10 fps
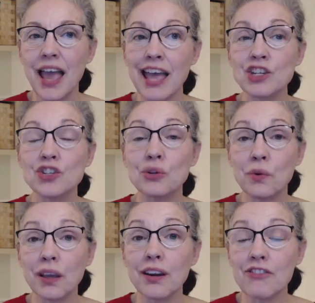and
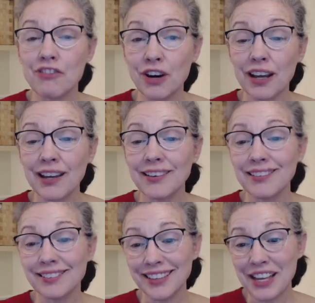doing it afraid,
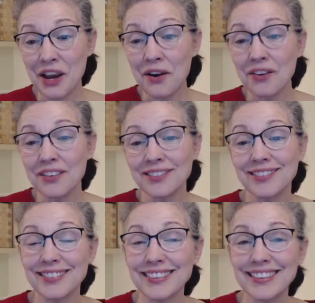Carol,
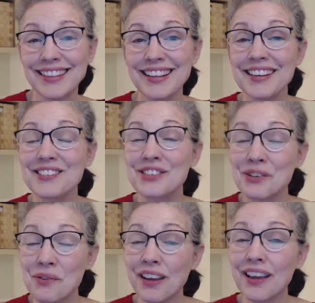
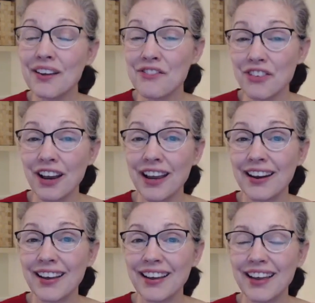doing it afraid,